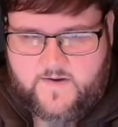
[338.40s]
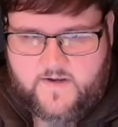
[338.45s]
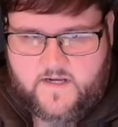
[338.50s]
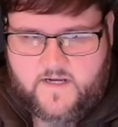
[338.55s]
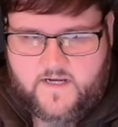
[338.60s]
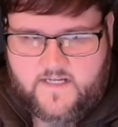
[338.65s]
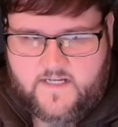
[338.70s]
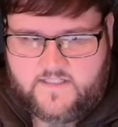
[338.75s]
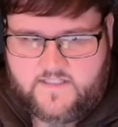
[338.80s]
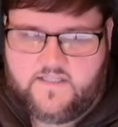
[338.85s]

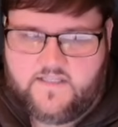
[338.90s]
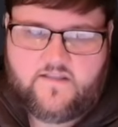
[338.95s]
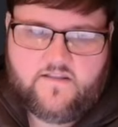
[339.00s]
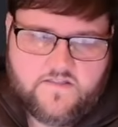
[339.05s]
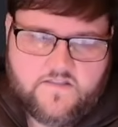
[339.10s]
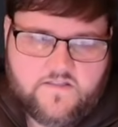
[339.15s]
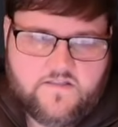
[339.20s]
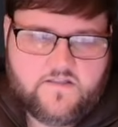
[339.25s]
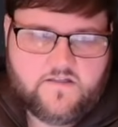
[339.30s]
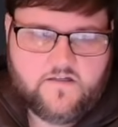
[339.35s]
I say
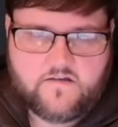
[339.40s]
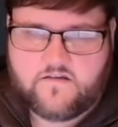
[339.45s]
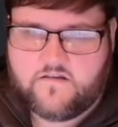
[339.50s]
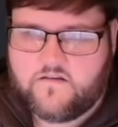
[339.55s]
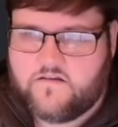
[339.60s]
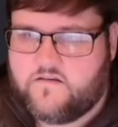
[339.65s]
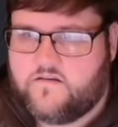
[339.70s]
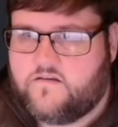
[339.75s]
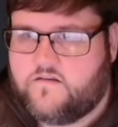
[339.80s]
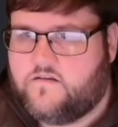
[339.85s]
this is good.
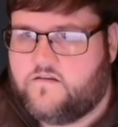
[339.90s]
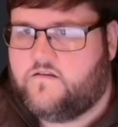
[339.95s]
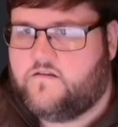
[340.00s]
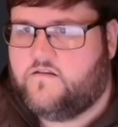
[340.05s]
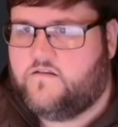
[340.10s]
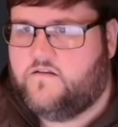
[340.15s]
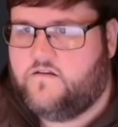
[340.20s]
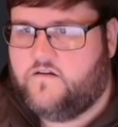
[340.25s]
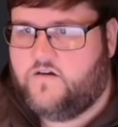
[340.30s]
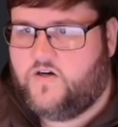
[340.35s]

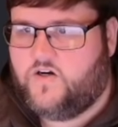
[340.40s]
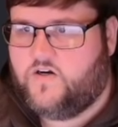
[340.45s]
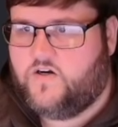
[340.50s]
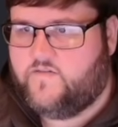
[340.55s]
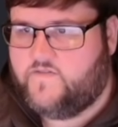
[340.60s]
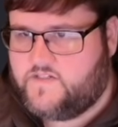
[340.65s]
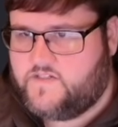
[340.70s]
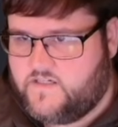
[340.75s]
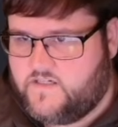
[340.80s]
Harvest